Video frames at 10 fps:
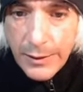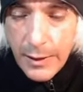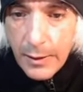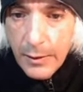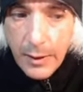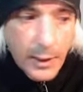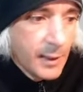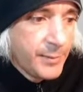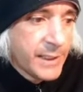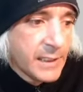So,
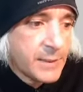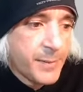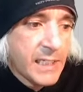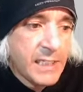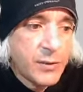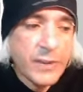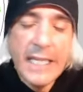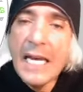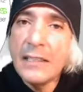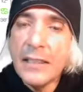because Pease
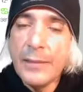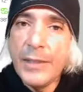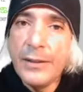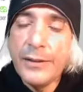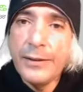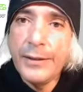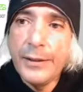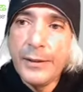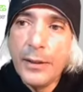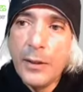was asking me
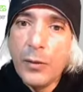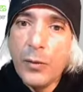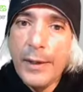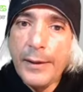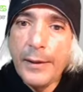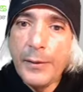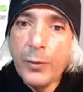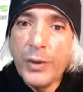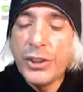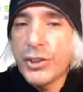earlier whether
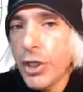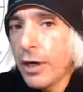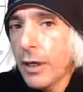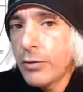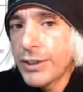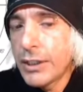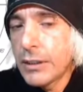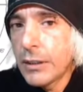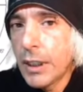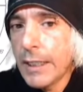which chart I was
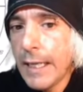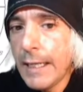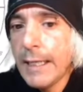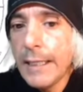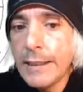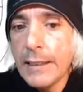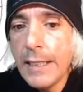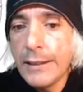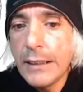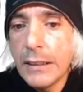going to look at, and I
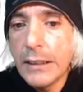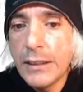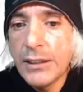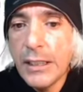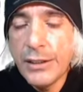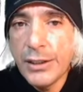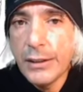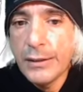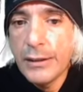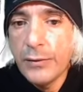decided to look at this guy's
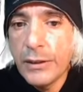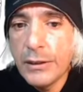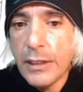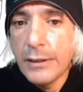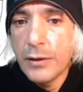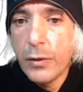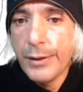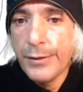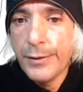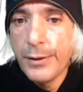chart to see what this guy's
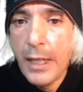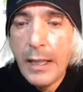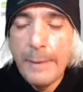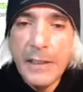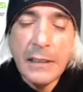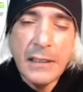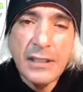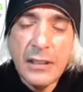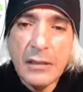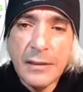going through because I
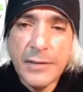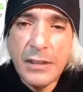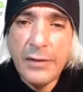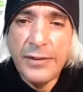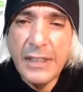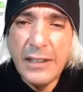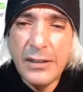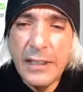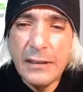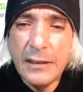saw some stuff on the
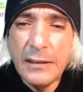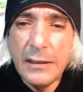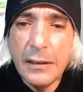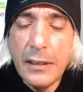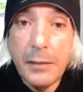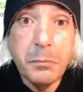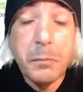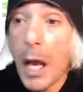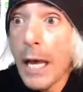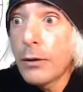internet that that
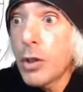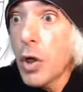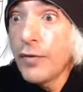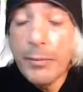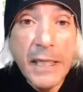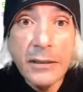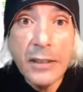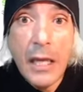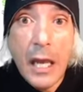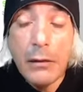I don't know if it made
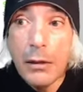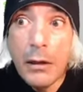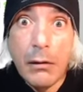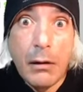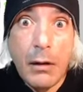sense. I don't know.